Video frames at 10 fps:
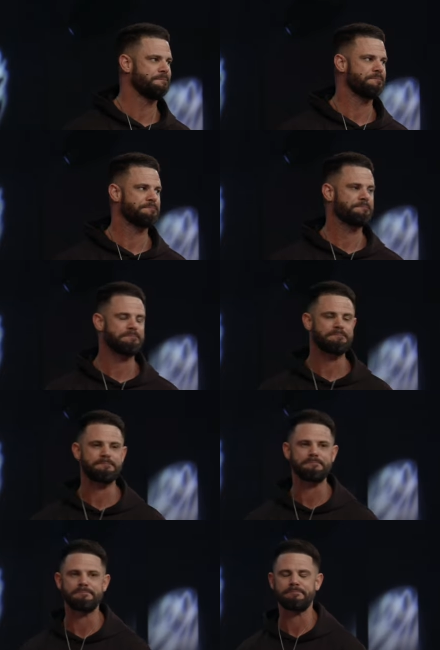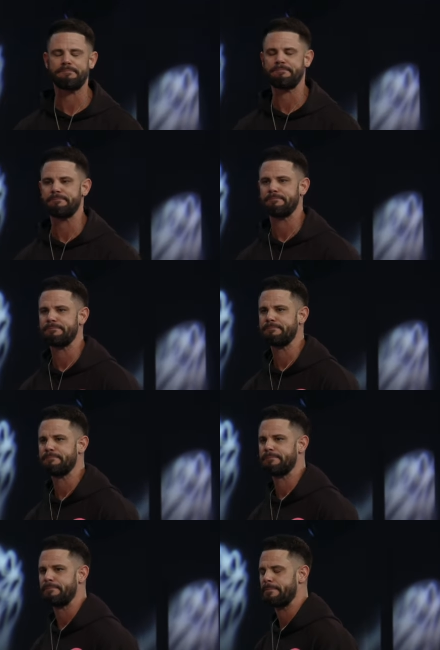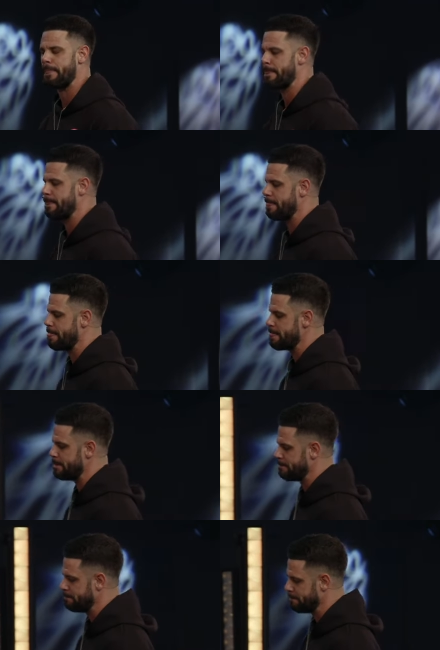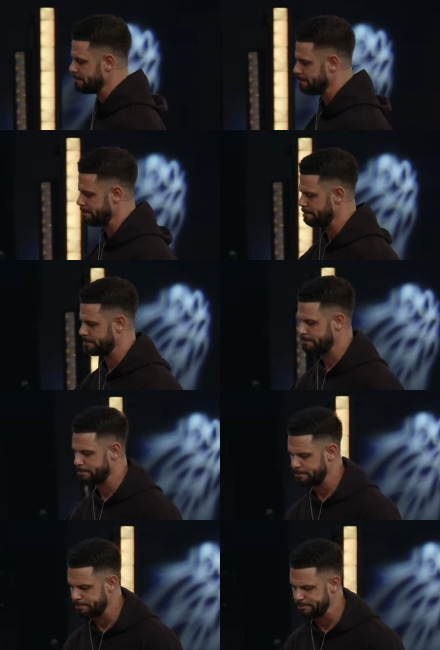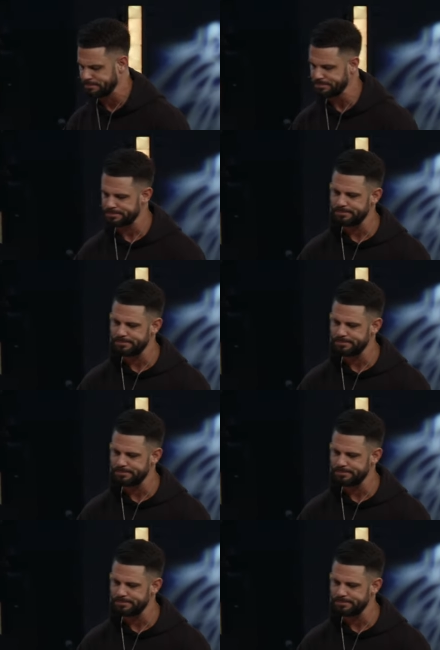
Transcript: (silence)